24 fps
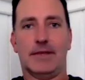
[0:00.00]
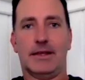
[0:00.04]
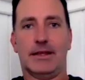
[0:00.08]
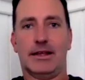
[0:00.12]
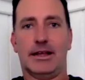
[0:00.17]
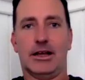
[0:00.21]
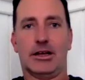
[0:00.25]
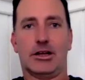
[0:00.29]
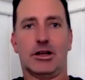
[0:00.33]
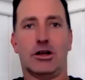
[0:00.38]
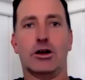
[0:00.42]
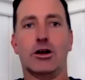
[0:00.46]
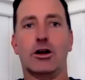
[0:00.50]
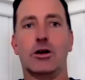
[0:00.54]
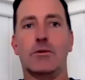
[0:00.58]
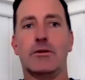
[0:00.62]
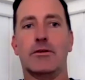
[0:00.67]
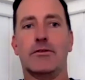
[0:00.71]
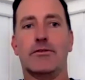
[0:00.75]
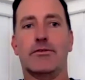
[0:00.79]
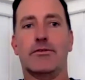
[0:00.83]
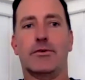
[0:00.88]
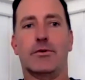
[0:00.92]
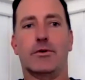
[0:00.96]
occur
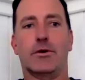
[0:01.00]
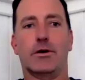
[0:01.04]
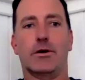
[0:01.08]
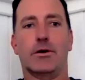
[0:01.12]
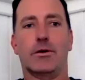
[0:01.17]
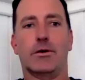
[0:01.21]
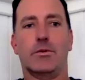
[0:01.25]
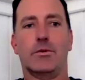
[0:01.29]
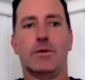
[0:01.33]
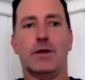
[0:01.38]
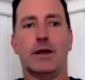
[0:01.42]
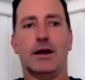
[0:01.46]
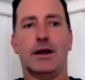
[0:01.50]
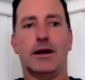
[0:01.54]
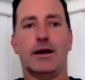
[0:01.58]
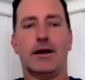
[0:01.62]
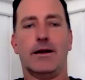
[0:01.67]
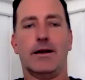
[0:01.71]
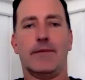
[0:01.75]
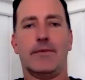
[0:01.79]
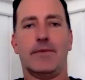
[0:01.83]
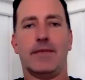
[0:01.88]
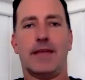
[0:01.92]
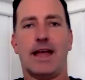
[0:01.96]
before,
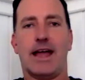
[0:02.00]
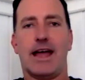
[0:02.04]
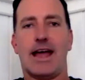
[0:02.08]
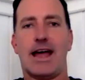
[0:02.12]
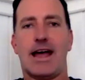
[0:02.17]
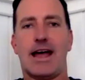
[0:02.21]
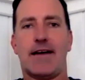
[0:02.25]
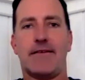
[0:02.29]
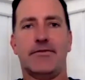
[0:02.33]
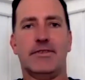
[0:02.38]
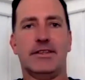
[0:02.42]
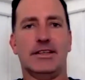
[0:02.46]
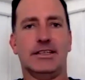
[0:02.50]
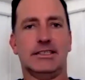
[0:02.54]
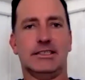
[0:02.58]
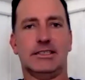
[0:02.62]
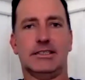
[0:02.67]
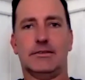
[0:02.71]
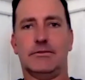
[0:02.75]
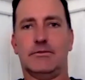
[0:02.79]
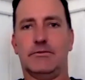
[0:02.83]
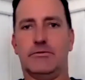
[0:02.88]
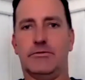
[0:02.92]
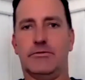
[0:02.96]
where I have
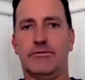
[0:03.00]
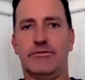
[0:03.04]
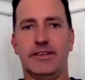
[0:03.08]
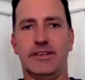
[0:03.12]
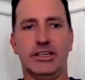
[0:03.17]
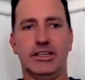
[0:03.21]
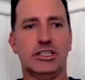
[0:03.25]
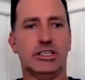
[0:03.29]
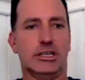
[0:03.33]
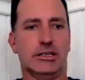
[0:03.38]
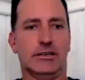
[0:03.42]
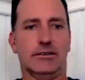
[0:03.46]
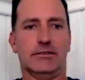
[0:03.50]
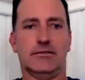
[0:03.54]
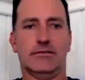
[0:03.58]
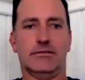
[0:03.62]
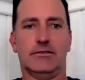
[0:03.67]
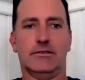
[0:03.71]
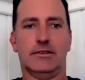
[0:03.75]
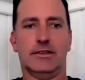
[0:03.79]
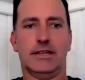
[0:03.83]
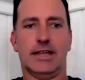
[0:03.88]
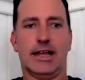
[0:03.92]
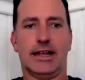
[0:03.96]
this vision
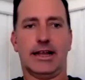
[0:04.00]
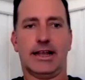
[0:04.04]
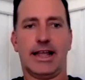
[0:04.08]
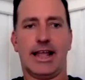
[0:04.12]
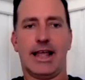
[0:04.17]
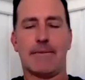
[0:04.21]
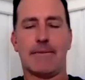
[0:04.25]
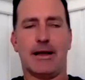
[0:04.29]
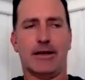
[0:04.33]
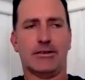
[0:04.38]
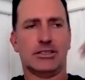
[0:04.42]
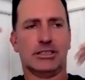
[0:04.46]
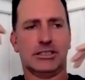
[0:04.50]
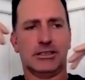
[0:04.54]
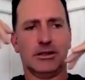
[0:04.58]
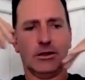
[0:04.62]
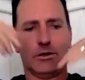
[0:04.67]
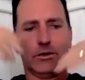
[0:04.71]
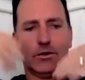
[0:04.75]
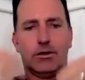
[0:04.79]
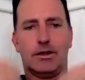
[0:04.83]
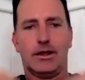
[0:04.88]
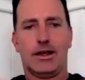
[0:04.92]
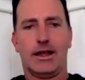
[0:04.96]
that came. I
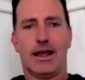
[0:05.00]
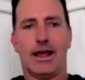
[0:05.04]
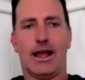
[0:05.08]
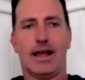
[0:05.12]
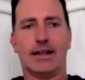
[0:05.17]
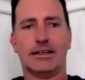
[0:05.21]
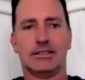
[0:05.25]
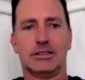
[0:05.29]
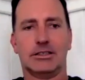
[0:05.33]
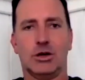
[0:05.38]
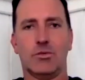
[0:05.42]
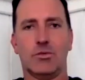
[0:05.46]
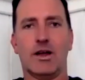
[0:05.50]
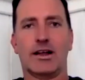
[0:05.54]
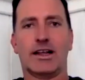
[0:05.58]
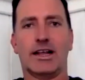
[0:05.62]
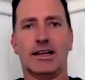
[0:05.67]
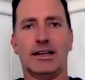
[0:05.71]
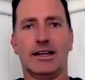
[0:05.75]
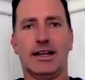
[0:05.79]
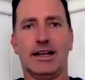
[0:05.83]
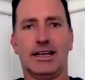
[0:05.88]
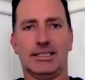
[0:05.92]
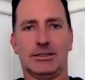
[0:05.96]
still
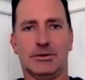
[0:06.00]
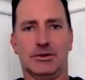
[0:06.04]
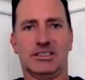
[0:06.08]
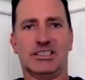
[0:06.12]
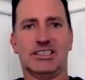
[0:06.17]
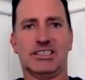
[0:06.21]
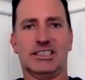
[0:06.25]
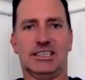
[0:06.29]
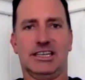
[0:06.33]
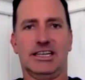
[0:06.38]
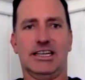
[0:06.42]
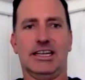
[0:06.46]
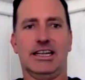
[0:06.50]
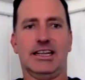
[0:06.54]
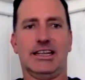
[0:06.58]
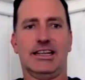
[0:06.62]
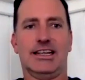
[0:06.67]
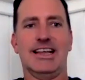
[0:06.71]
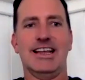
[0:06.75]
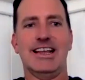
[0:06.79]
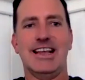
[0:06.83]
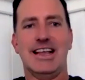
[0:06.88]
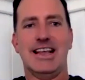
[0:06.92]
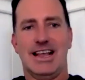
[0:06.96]
recognized I was
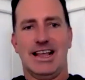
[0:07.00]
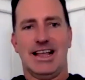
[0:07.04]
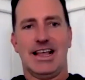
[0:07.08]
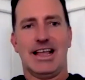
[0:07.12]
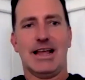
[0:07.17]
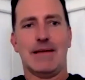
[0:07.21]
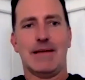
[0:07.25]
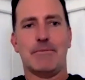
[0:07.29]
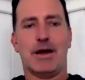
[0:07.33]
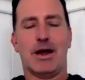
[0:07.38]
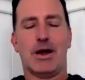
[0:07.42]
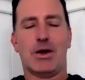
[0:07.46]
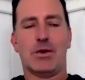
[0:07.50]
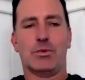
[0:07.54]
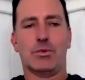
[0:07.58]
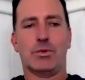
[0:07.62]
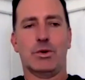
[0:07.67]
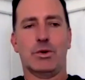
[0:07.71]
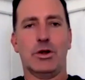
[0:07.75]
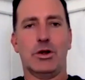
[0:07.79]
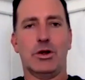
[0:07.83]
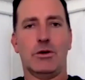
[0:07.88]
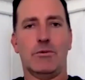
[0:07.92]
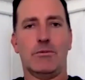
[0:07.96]
sitting in my
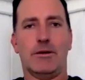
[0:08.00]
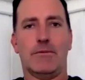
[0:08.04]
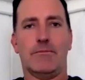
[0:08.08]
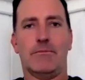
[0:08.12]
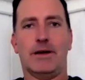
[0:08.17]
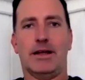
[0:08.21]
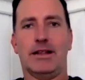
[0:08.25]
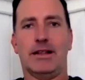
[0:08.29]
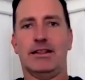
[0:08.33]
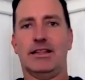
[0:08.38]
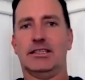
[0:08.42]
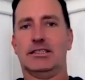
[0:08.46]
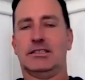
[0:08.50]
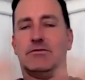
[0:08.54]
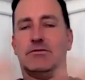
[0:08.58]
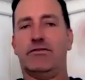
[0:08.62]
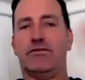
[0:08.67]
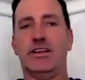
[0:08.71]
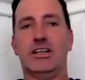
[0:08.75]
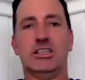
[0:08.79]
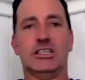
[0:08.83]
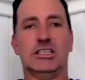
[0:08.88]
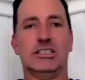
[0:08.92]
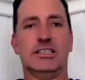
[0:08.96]
room, but this
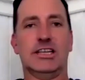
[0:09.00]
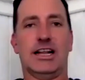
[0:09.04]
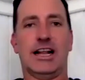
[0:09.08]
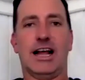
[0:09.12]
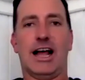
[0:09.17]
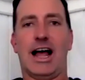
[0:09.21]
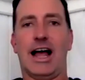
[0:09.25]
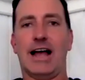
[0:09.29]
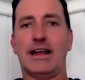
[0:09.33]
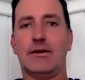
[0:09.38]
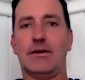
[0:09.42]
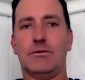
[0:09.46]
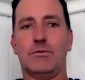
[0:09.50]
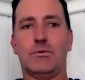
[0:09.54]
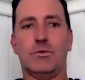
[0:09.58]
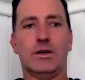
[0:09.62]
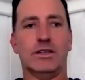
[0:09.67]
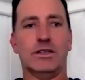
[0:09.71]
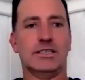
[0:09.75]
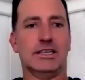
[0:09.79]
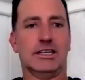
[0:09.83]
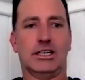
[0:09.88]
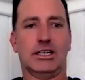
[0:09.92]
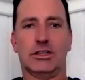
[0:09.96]
vision that I
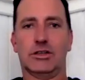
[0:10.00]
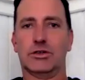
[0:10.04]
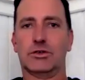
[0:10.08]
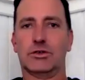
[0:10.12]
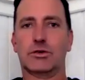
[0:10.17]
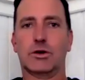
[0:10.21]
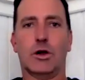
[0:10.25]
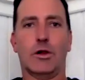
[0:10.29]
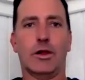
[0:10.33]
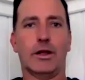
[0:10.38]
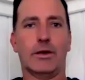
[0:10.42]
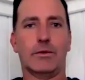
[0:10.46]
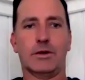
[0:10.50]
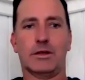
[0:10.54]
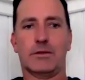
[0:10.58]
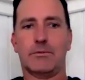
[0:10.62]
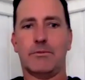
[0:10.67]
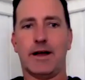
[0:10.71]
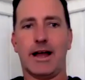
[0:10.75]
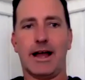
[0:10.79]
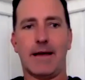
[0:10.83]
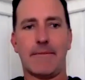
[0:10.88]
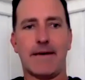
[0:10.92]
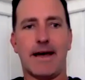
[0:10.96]
wasn't controlling with
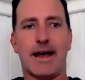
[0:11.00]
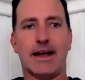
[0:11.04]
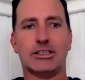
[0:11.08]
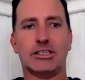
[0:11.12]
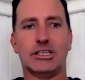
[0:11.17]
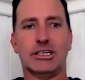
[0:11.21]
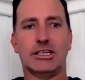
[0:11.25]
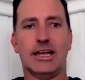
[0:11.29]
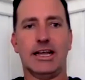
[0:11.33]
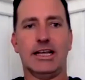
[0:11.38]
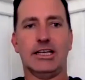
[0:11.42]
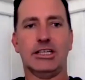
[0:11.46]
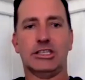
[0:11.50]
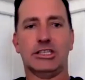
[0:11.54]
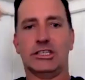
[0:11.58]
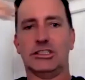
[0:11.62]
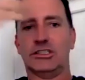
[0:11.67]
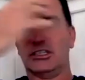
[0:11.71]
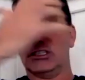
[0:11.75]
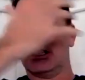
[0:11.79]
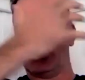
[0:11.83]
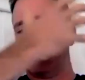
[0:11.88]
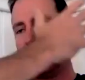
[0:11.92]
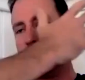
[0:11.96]
my imagination
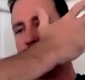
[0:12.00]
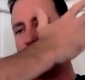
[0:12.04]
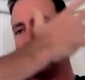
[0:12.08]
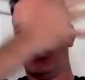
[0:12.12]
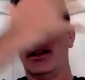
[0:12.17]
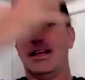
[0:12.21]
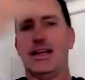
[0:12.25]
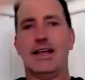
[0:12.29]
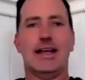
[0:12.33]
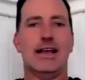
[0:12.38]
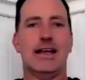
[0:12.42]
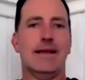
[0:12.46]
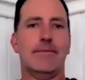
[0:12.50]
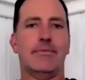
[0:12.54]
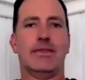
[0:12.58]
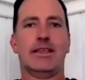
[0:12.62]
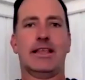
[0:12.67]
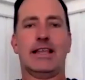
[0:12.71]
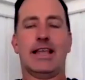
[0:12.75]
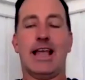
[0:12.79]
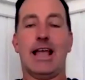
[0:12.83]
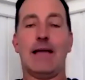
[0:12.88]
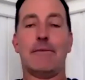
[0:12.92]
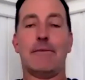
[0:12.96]
just kind of
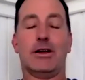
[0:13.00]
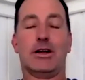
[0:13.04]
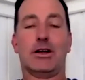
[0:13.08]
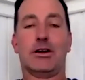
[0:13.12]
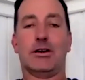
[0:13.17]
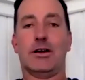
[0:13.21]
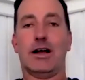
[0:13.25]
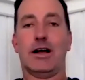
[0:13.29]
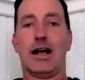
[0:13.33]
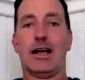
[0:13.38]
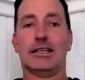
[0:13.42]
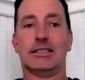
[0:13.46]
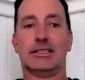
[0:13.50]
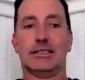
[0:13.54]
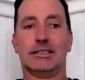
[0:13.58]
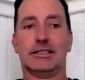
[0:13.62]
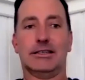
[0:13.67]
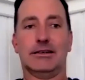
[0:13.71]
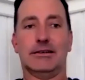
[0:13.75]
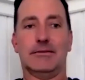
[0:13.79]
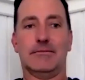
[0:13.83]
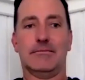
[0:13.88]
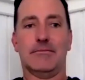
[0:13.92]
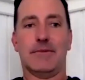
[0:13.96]
came
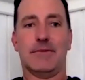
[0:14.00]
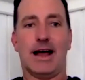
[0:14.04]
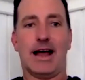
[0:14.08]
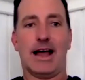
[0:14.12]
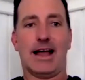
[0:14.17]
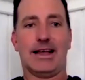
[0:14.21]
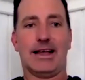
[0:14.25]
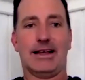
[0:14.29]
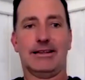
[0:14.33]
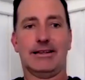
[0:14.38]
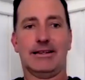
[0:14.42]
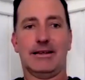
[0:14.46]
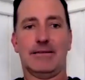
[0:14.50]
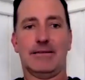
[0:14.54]
across my